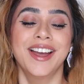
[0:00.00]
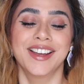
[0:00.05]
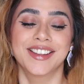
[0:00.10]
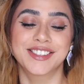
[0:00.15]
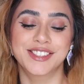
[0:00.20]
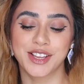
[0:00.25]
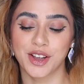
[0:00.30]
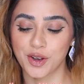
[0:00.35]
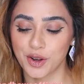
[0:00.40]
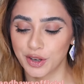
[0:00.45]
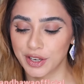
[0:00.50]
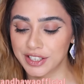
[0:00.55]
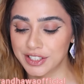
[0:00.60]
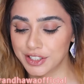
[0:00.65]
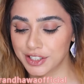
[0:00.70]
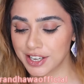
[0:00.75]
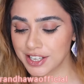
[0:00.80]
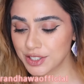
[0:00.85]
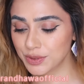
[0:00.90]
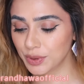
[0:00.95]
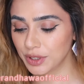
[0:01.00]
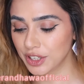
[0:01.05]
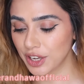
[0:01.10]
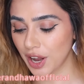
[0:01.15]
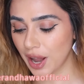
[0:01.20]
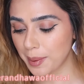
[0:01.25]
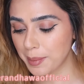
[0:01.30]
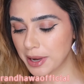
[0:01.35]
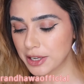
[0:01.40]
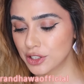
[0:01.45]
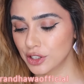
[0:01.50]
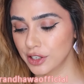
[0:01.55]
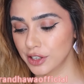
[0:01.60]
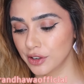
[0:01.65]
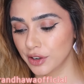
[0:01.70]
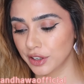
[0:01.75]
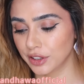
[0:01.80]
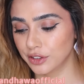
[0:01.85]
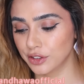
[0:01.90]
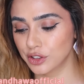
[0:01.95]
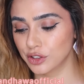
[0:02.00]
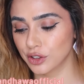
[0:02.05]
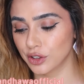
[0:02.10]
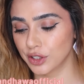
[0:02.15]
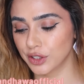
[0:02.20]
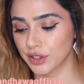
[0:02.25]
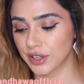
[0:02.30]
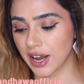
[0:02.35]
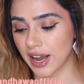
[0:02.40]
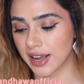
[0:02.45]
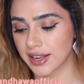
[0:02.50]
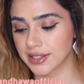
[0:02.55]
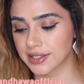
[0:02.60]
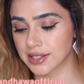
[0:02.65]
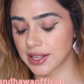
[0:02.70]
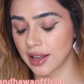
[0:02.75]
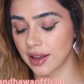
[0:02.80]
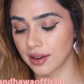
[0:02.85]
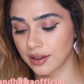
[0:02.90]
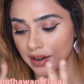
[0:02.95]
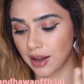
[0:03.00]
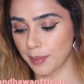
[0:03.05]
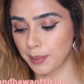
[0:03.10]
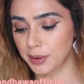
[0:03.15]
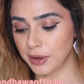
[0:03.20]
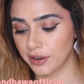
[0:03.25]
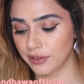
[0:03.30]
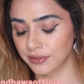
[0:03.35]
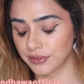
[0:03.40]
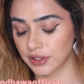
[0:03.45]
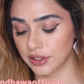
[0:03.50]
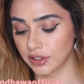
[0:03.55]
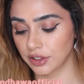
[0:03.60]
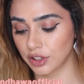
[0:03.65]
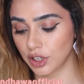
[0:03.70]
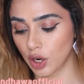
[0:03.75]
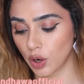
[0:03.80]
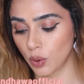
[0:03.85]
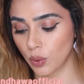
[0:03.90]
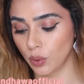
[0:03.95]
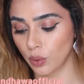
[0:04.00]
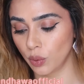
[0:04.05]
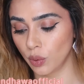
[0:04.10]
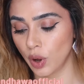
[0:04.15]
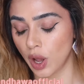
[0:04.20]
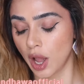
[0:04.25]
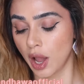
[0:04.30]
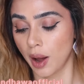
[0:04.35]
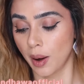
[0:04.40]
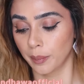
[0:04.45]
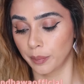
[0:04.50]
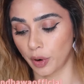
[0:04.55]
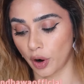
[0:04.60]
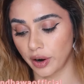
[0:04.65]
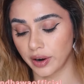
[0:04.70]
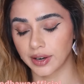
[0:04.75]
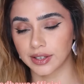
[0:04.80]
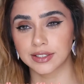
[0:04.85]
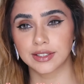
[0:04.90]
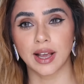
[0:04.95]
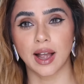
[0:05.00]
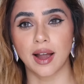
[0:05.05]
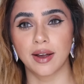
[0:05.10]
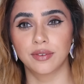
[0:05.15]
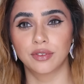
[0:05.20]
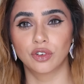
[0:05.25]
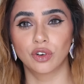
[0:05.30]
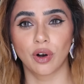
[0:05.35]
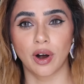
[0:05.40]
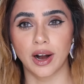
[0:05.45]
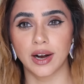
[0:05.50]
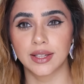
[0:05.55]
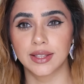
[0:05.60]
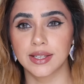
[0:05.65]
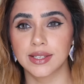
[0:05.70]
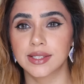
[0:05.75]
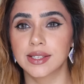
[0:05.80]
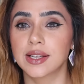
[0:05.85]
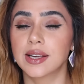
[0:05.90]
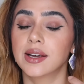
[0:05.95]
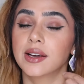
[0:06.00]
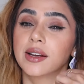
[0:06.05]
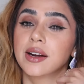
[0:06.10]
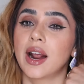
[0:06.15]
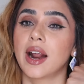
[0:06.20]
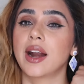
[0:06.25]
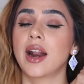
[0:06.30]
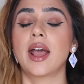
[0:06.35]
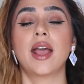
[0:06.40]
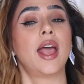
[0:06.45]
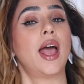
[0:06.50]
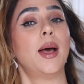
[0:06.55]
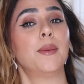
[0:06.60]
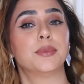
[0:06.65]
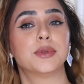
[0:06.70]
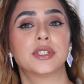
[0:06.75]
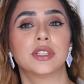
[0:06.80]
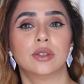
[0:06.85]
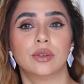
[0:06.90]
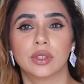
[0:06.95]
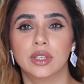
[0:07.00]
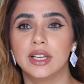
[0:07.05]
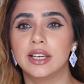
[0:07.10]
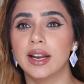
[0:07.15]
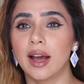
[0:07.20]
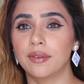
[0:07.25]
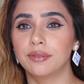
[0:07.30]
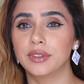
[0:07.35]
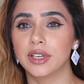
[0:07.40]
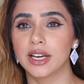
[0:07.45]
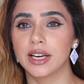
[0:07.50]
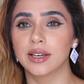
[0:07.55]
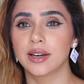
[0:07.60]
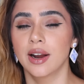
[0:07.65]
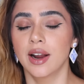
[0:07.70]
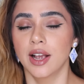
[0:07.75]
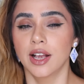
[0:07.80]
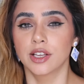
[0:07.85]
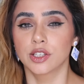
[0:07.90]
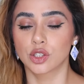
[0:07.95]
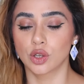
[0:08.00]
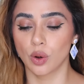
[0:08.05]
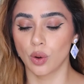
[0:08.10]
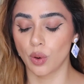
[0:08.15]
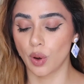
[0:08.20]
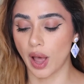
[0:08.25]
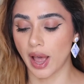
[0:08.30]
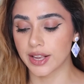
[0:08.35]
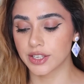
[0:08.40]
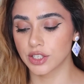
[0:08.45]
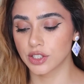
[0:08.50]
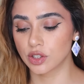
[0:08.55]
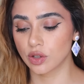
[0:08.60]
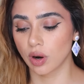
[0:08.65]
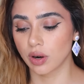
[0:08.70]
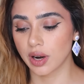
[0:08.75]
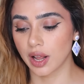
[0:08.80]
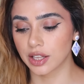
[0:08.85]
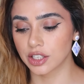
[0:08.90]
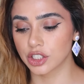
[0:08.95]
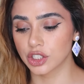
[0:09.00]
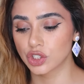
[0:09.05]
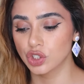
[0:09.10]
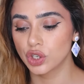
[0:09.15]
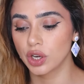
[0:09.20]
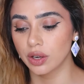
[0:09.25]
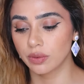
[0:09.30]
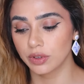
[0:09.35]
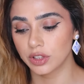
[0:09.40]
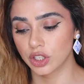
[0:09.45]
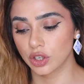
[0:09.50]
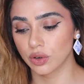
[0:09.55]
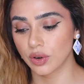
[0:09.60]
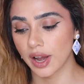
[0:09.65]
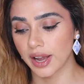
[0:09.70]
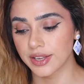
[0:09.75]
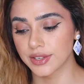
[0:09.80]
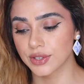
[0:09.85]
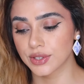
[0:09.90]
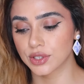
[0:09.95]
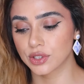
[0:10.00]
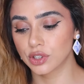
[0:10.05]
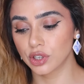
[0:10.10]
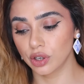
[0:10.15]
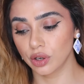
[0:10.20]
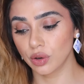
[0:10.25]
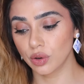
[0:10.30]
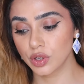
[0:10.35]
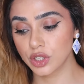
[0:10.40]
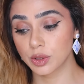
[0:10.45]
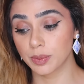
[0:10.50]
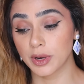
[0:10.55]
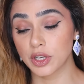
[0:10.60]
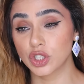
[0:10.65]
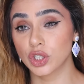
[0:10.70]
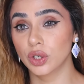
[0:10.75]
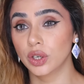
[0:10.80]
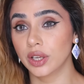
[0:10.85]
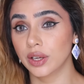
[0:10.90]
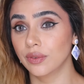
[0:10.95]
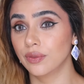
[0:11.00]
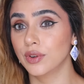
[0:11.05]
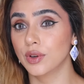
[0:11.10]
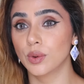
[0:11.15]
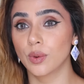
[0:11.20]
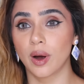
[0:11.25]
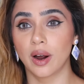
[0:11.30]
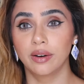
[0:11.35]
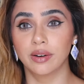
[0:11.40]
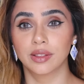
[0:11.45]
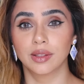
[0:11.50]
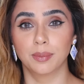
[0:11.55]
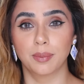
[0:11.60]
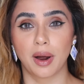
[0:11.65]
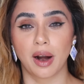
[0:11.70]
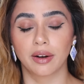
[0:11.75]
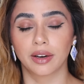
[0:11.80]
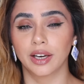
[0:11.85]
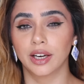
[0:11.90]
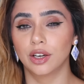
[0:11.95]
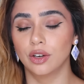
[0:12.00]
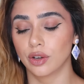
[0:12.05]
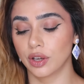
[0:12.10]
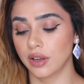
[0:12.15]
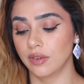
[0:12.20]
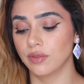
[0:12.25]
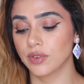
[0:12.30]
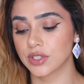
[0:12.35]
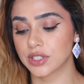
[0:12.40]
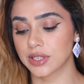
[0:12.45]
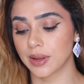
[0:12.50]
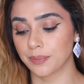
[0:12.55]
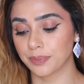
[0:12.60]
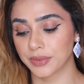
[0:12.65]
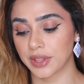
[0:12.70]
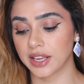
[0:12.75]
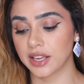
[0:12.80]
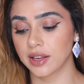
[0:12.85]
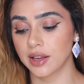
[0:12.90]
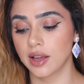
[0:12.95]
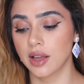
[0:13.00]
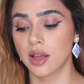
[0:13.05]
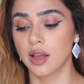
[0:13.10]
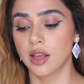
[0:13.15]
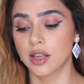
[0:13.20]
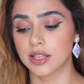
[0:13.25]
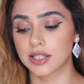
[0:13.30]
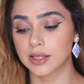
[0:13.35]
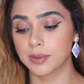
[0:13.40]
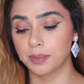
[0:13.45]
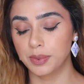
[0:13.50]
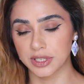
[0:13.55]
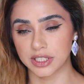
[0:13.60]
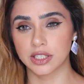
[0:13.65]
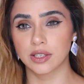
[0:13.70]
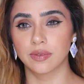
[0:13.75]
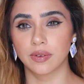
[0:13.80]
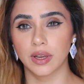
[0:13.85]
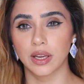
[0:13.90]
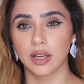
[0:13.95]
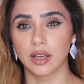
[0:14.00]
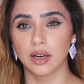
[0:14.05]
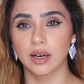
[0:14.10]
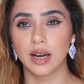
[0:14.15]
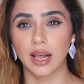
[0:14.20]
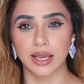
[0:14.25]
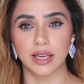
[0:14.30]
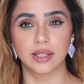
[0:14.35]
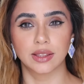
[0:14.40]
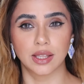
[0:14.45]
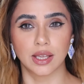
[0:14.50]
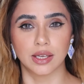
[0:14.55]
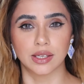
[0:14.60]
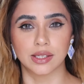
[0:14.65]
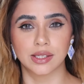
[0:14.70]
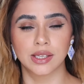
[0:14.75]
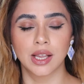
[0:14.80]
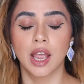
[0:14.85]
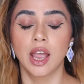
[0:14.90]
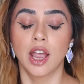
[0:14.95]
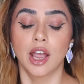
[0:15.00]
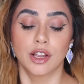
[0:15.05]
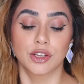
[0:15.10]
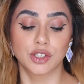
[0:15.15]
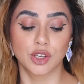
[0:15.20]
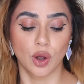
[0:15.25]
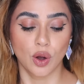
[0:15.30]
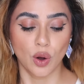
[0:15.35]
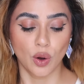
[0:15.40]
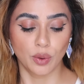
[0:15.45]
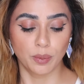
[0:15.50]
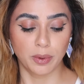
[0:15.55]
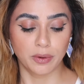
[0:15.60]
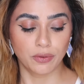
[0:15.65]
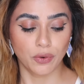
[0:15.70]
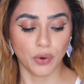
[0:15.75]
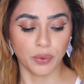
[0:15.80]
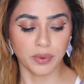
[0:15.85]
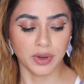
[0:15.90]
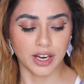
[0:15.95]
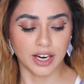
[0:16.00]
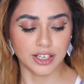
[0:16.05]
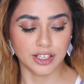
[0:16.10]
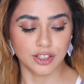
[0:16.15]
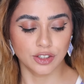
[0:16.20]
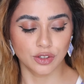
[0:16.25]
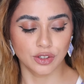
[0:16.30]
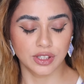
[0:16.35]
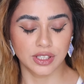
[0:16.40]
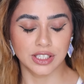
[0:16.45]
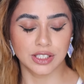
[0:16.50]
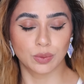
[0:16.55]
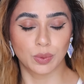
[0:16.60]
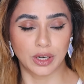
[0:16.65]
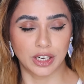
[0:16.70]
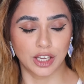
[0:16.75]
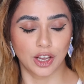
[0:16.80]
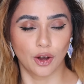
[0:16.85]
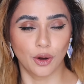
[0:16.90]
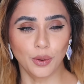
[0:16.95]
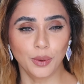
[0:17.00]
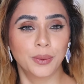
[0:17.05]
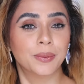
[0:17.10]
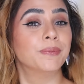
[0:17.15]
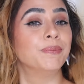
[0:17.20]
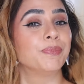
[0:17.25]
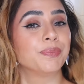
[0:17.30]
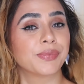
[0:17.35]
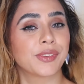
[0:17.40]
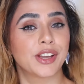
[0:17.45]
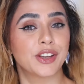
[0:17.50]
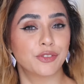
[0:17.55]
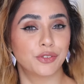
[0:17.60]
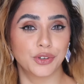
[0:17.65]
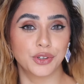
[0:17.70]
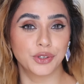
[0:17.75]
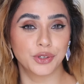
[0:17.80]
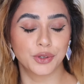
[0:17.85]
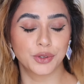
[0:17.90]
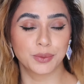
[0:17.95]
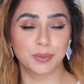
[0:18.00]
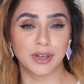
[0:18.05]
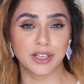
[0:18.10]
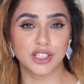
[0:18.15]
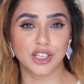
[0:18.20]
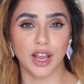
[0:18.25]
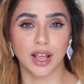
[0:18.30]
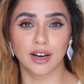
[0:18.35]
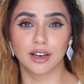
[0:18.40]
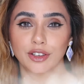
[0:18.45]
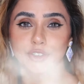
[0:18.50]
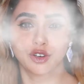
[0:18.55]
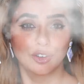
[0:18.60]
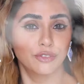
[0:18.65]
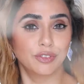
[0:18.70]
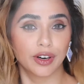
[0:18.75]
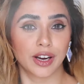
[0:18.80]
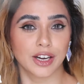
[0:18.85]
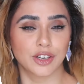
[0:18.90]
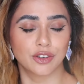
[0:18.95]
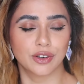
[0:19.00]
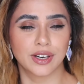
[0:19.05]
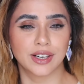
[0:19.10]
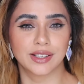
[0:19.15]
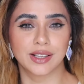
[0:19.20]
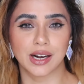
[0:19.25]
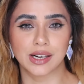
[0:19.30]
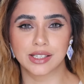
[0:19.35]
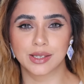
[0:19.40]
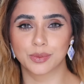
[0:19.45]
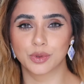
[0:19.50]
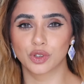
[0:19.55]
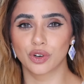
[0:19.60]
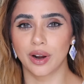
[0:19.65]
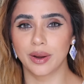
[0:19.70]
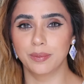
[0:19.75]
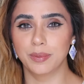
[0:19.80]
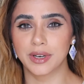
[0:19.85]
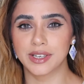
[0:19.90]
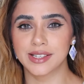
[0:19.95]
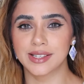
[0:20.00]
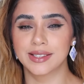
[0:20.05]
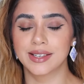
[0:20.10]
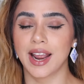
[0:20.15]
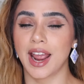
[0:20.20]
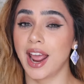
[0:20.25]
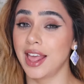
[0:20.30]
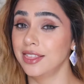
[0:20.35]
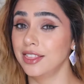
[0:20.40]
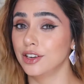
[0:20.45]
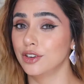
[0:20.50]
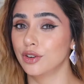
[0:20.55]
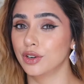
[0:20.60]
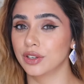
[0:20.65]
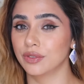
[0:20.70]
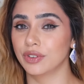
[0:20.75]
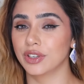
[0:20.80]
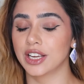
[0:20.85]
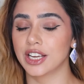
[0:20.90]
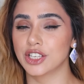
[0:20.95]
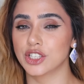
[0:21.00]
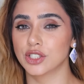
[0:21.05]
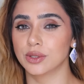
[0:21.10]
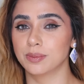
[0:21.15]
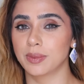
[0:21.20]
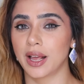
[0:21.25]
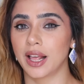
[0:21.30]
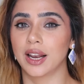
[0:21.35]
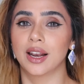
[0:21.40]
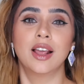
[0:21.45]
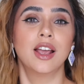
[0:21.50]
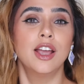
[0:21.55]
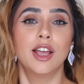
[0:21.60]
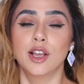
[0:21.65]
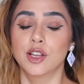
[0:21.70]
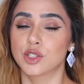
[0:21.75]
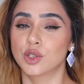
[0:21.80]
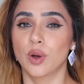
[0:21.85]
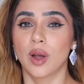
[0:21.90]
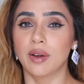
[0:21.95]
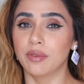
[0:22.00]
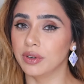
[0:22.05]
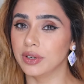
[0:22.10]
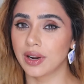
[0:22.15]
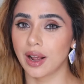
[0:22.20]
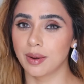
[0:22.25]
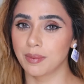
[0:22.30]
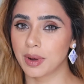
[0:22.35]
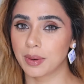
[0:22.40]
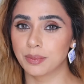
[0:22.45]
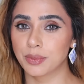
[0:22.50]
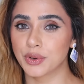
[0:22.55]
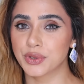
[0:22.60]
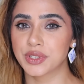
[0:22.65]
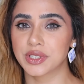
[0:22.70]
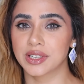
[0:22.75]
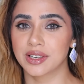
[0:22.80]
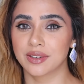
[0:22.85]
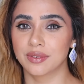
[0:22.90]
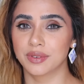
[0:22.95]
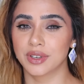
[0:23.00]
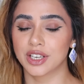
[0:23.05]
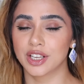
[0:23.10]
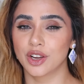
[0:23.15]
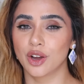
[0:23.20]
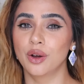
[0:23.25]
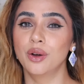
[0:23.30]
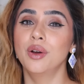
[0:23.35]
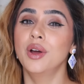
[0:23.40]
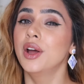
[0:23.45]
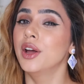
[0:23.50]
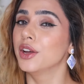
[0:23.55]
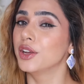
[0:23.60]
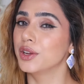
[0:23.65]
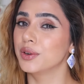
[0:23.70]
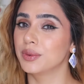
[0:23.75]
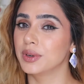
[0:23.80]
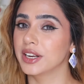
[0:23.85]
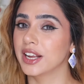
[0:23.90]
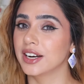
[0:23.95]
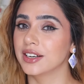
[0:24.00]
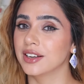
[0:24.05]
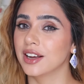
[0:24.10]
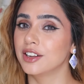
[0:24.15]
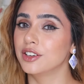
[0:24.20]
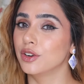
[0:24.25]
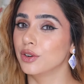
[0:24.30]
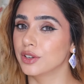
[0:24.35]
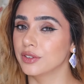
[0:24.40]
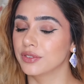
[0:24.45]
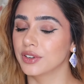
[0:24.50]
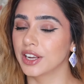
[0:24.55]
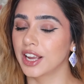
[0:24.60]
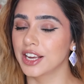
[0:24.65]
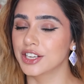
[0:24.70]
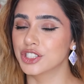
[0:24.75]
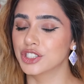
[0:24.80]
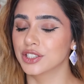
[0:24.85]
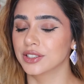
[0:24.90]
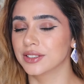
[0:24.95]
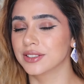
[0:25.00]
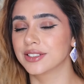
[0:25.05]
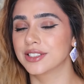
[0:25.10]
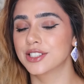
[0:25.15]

So in today's video I'm actually going to show you guys a couple of the new products I've tried this year and I absolutely loved it. So I just thought I'll just share with you guys too, especially if you are in the market looking for something specific like this. So before we get into this video, if you're new to my channel, don't forget to hit that subscribe button and the notification bell, so every time I'm posting a video you will get a notification.